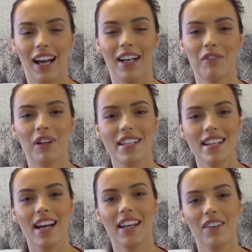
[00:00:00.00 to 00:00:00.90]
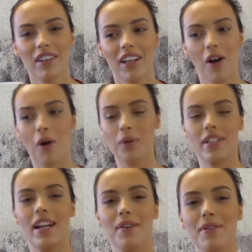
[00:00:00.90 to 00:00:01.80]
And I'm going to start getting really
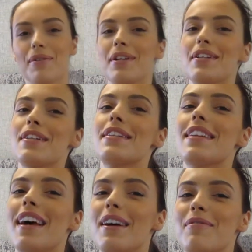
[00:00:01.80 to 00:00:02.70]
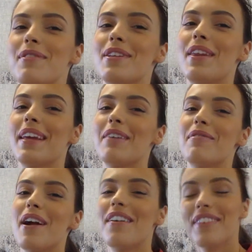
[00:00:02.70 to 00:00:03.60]
awkward now, so I'm going to just turn the
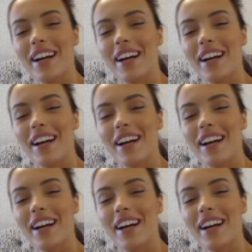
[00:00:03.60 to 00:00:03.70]
camera off.